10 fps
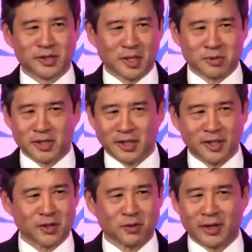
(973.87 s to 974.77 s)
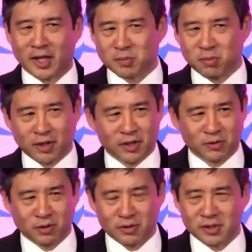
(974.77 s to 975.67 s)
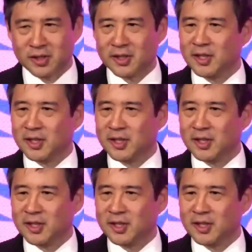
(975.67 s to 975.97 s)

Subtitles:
subsidies or export controls.